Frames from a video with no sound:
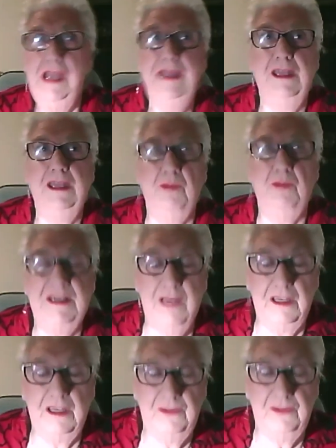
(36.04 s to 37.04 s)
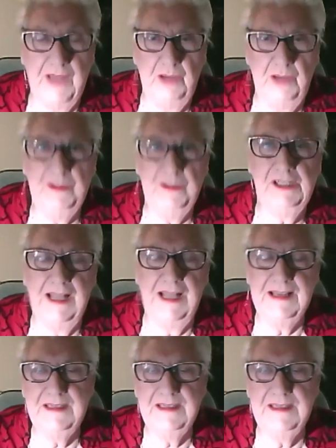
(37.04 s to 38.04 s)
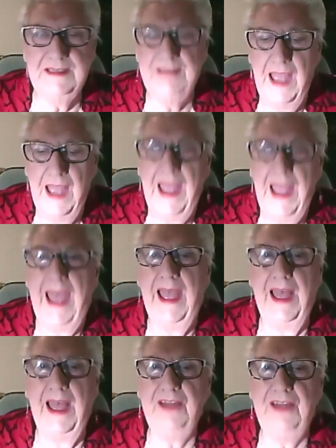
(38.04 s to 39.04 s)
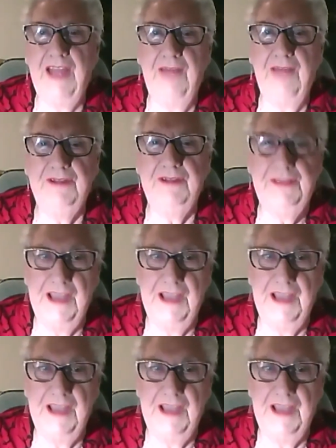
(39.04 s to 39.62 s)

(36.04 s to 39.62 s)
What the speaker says: in my psychic development classes, and everything